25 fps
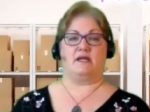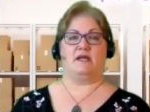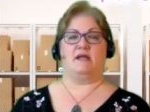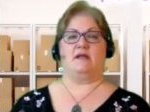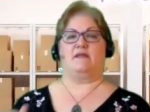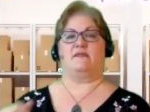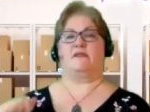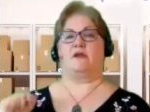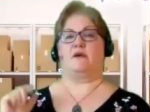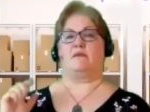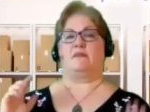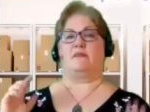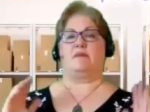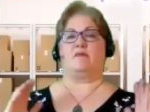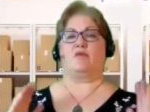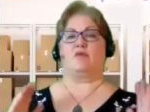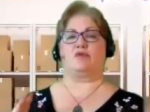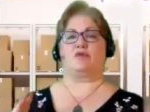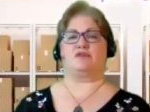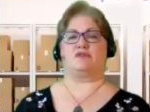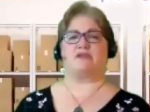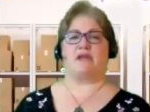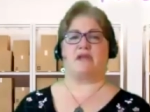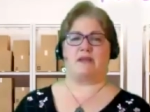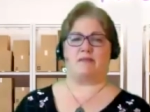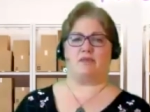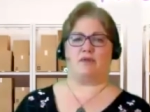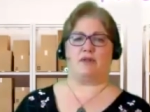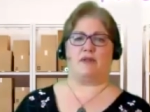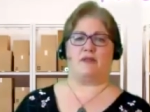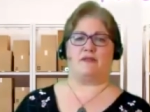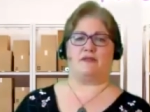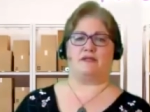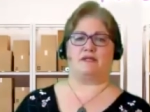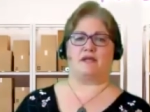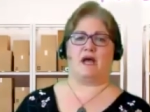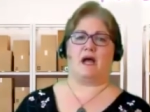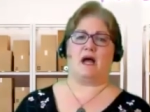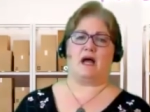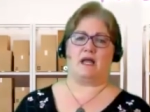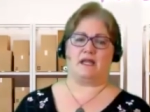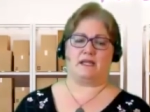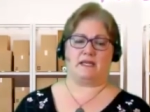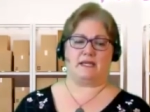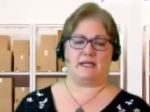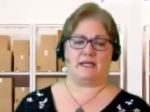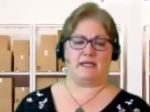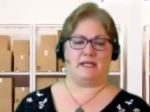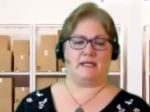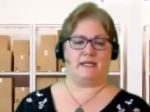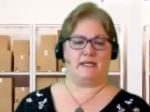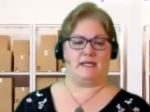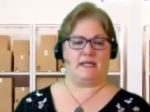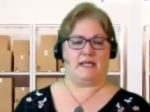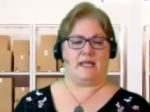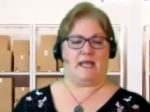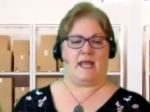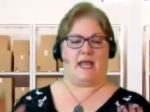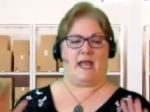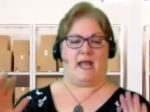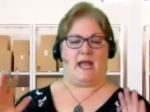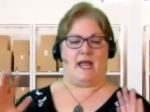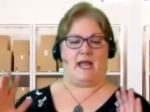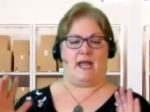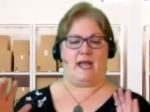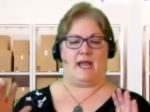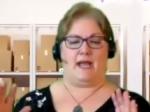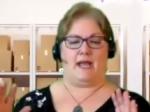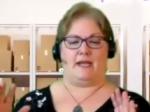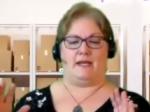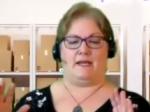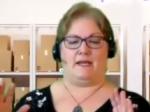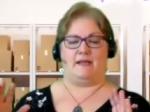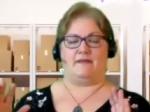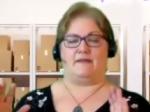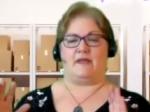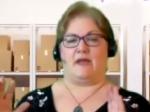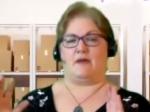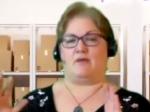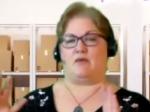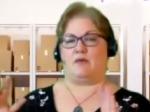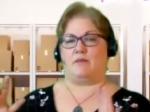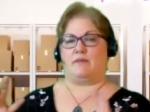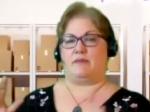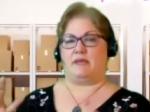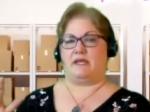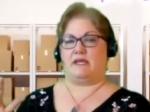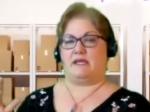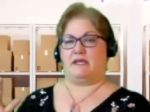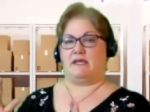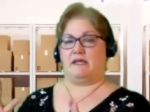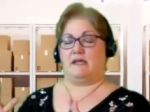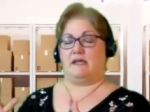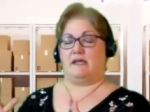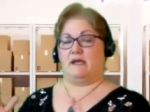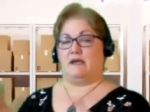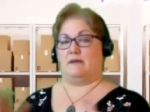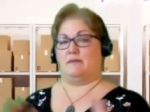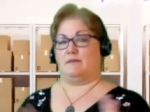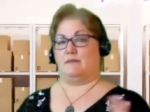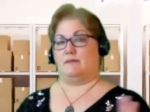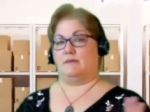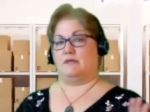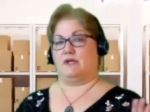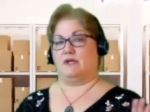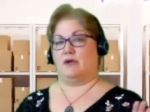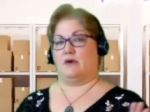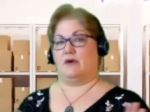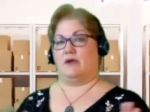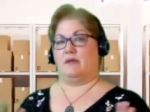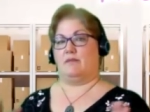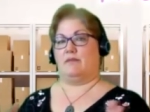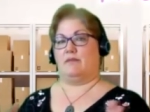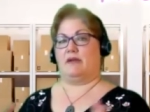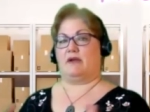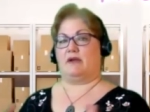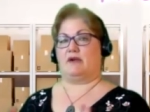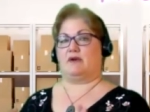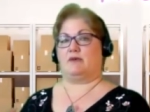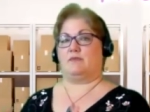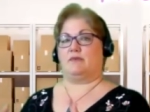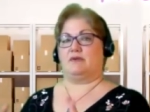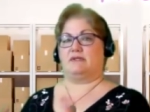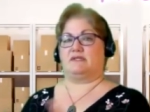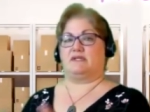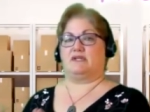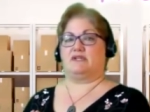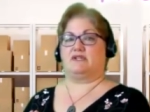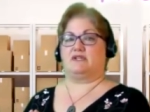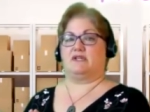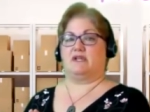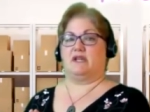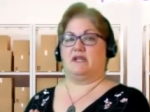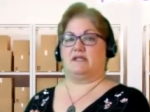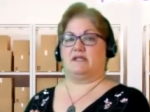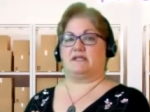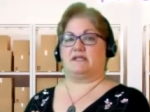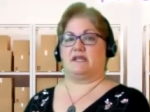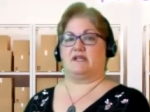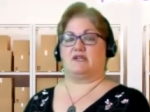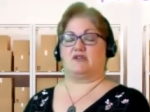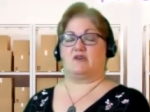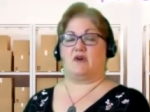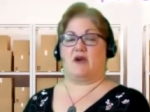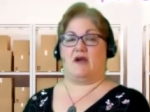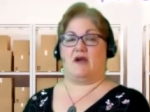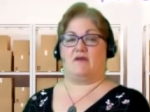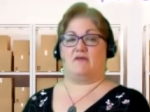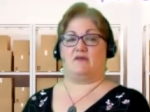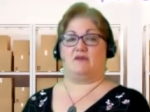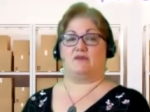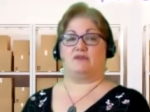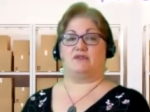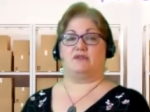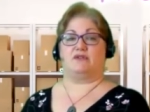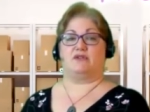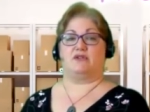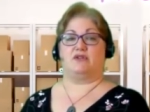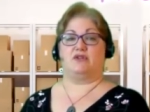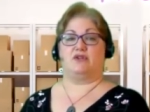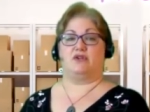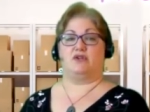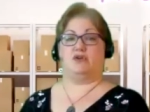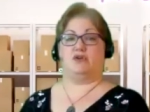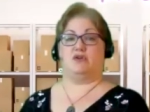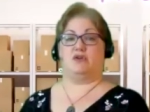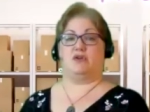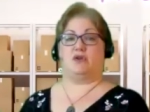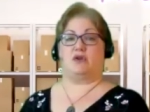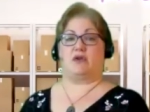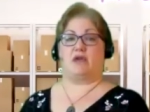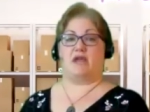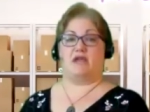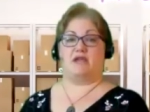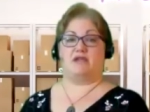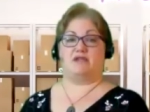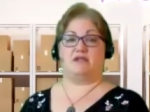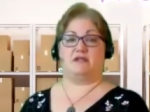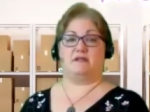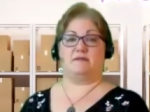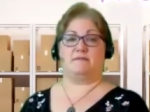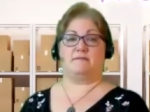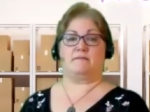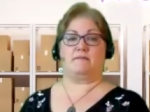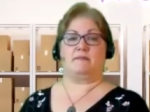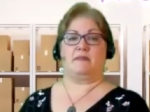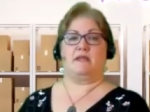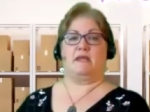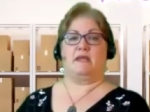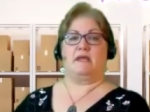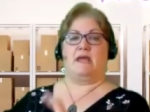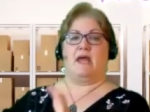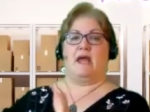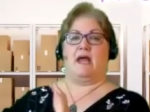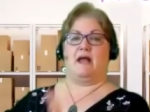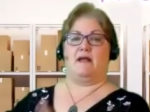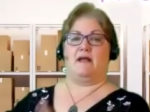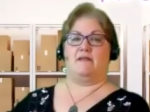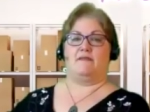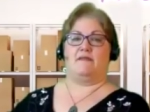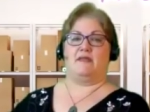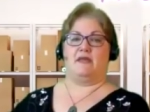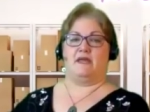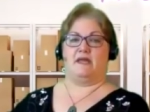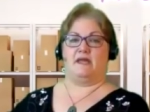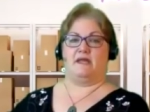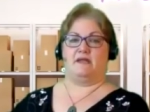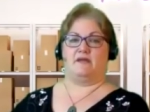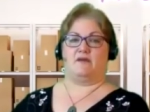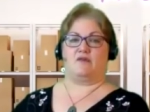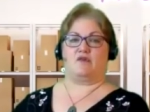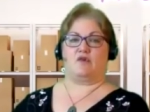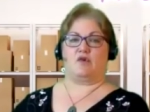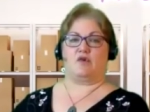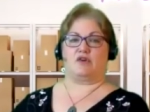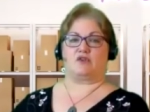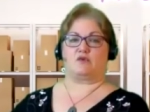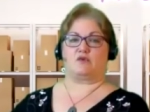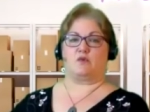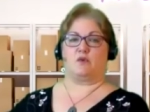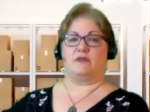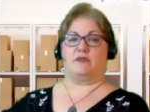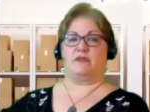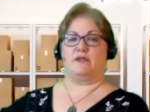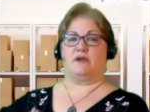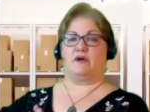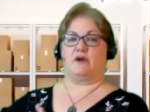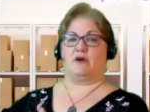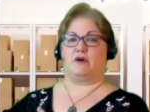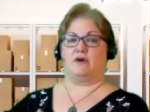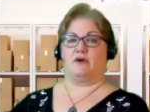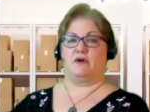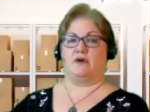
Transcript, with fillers: they'll be more stable on the dolly, and they will be in better position as they travel to the new location. And then, of course, when they're